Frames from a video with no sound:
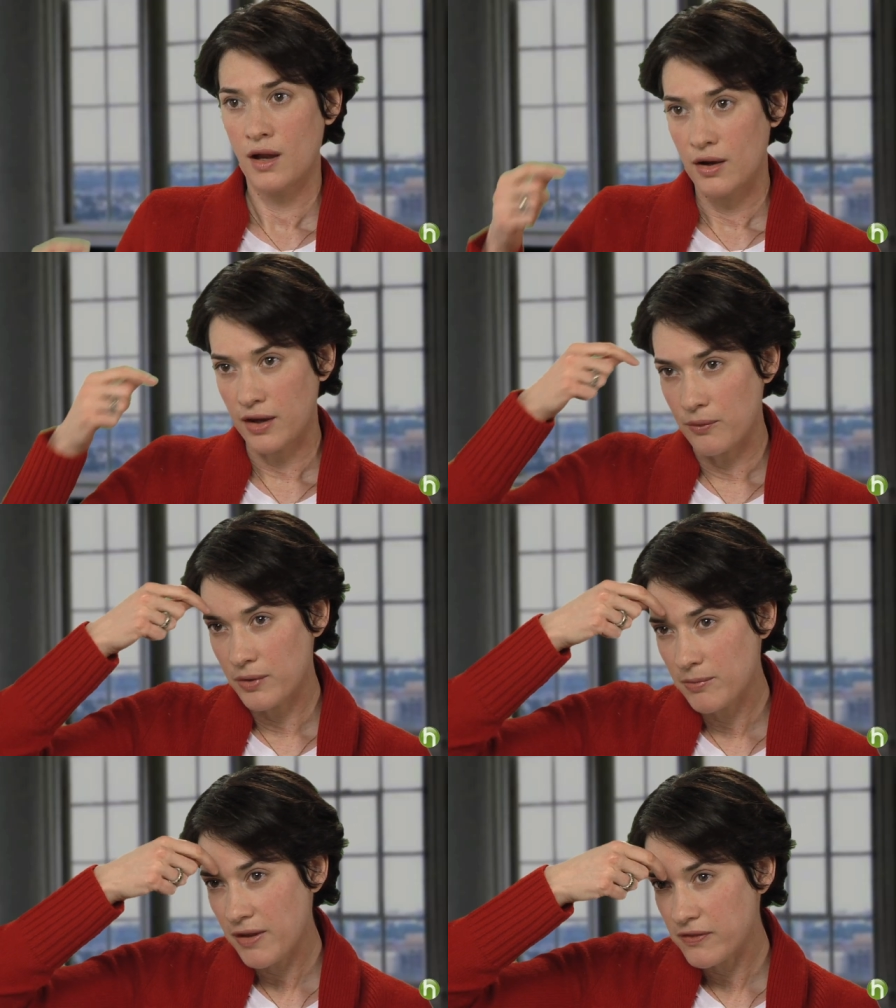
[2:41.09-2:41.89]
Okay,
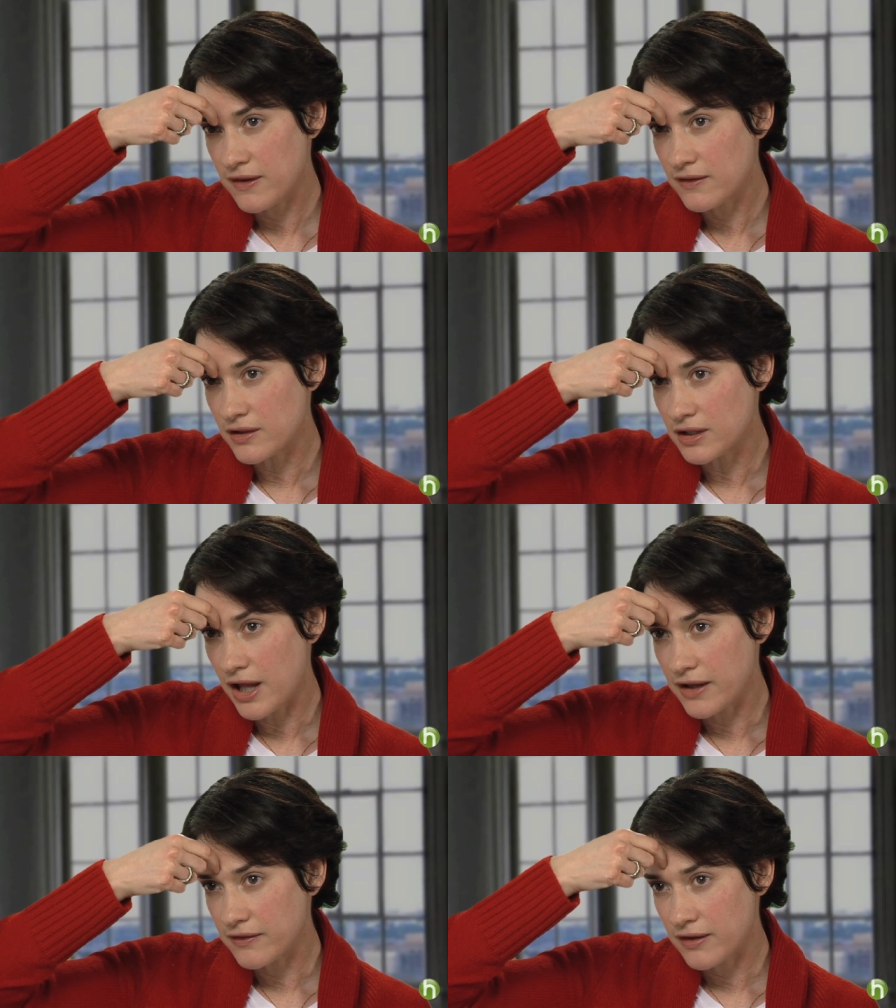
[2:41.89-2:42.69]
what about these little
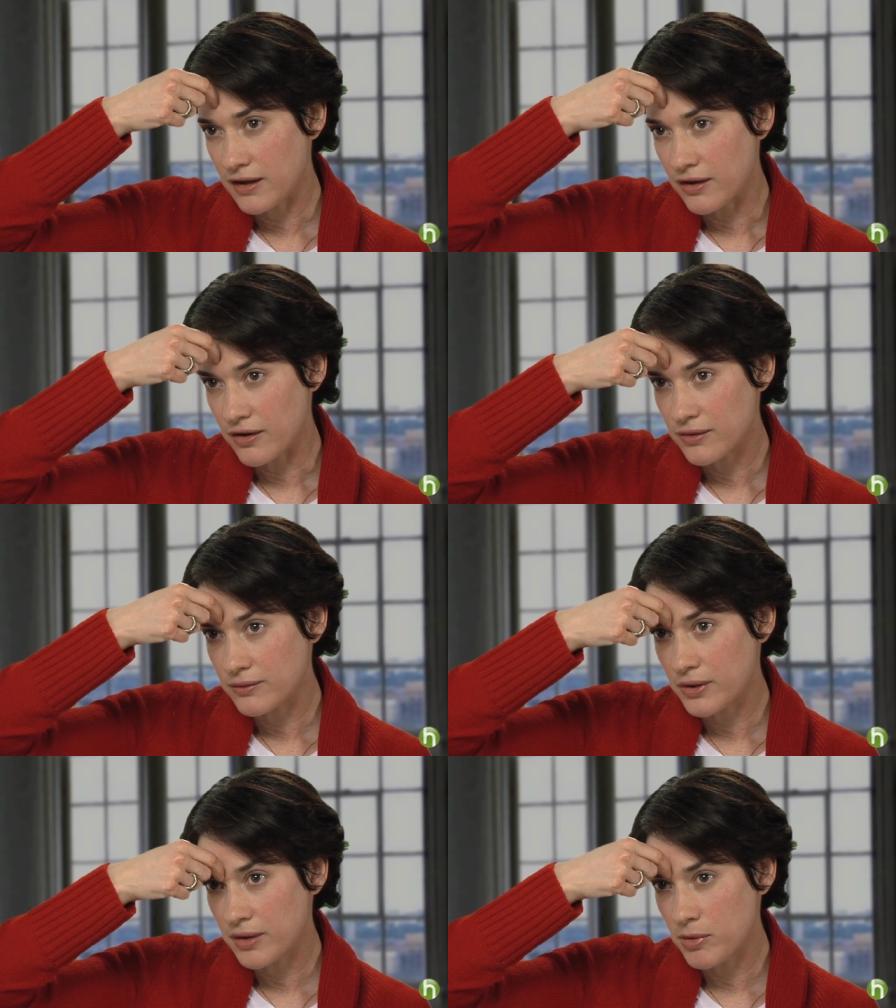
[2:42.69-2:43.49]
lines here?
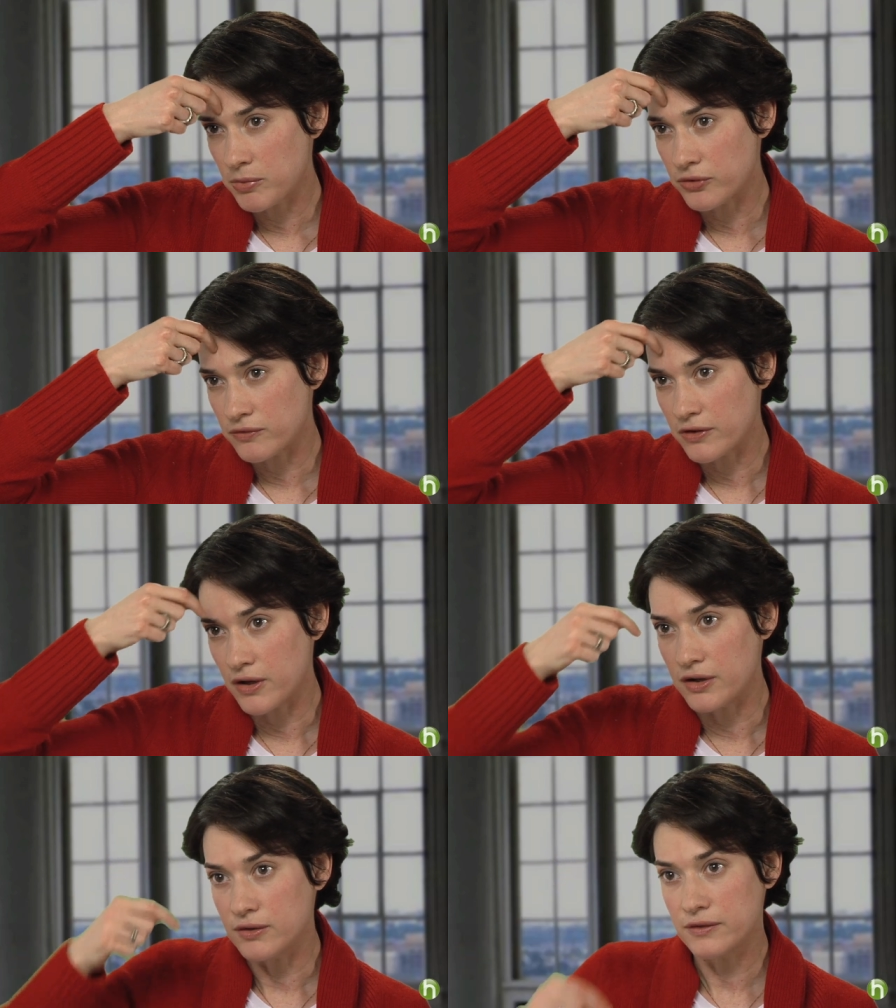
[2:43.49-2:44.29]
What can people do for
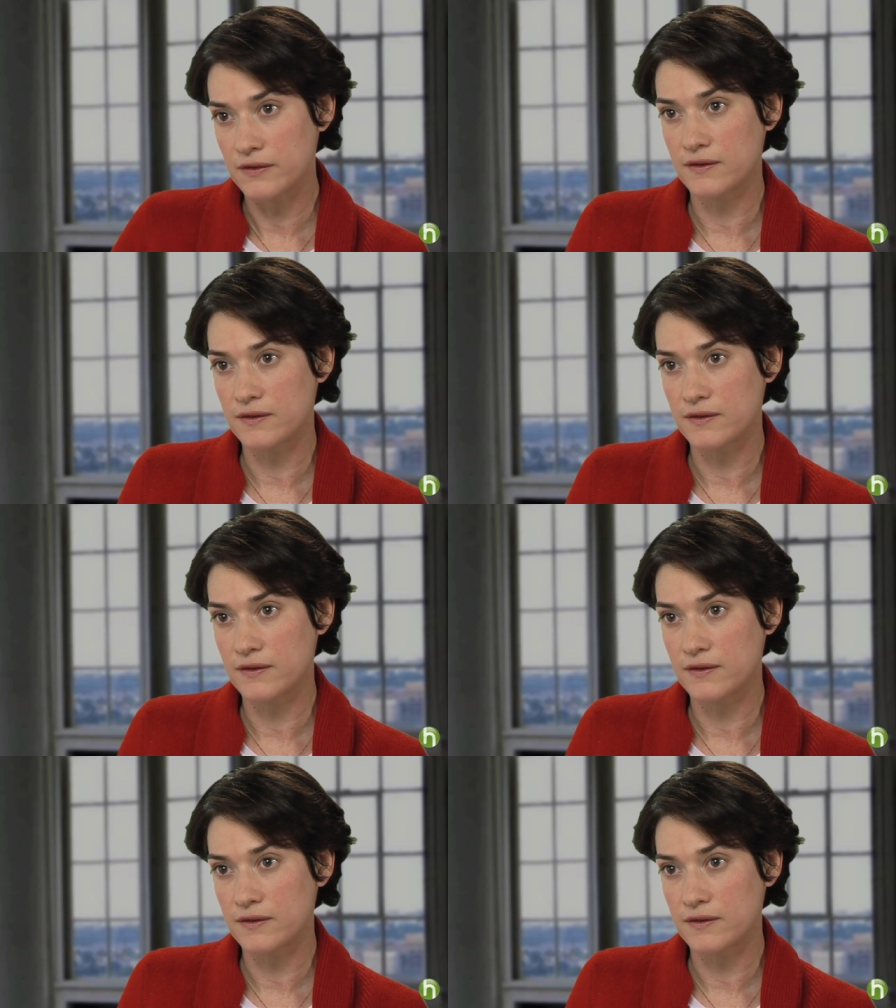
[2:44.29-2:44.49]
those?